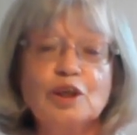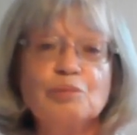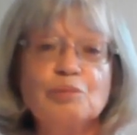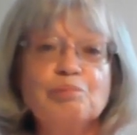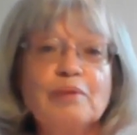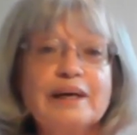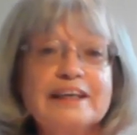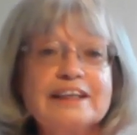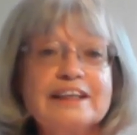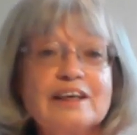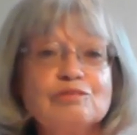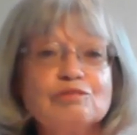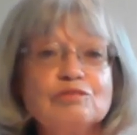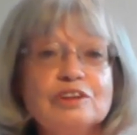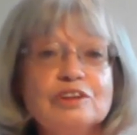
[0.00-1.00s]
and make
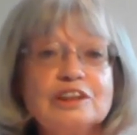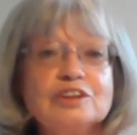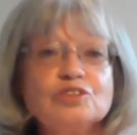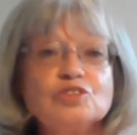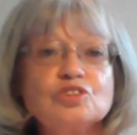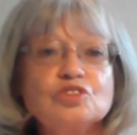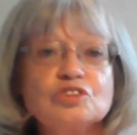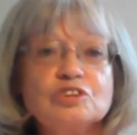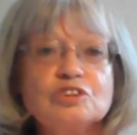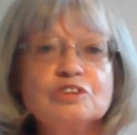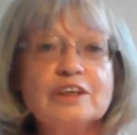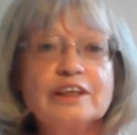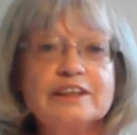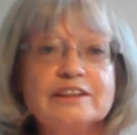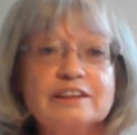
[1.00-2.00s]
that real and
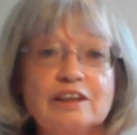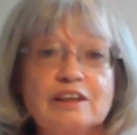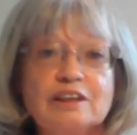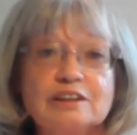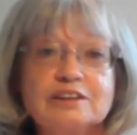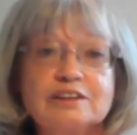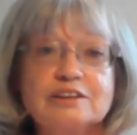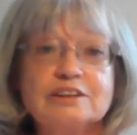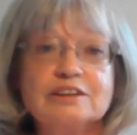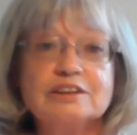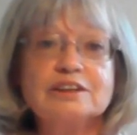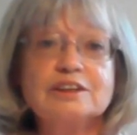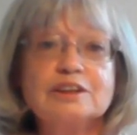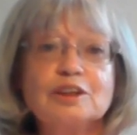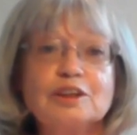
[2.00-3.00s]
true in us
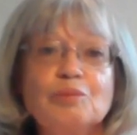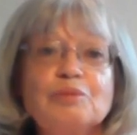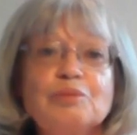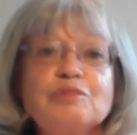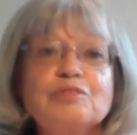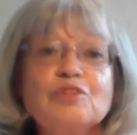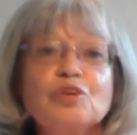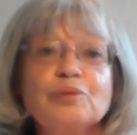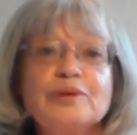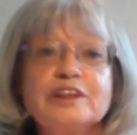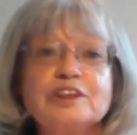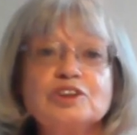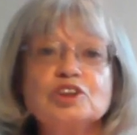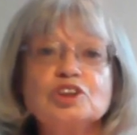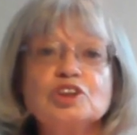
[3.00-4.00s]
before we
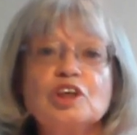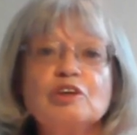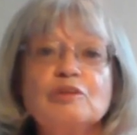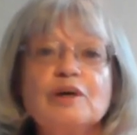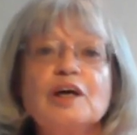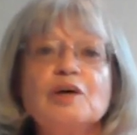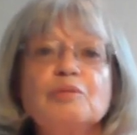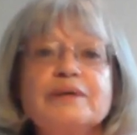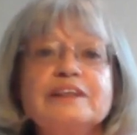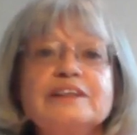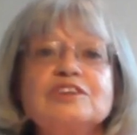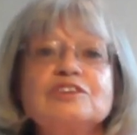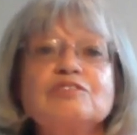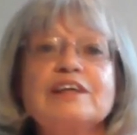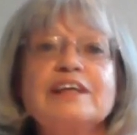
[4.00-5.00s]
can show up
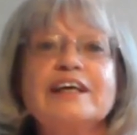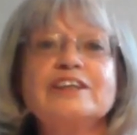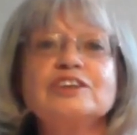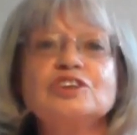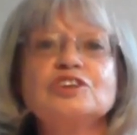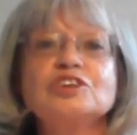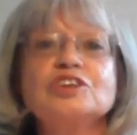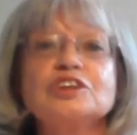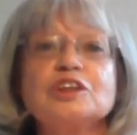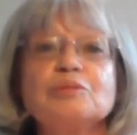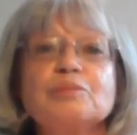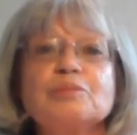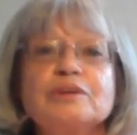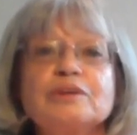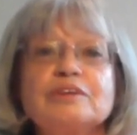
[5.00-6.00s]
in the
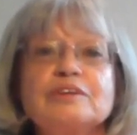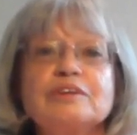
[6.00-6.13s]
relationship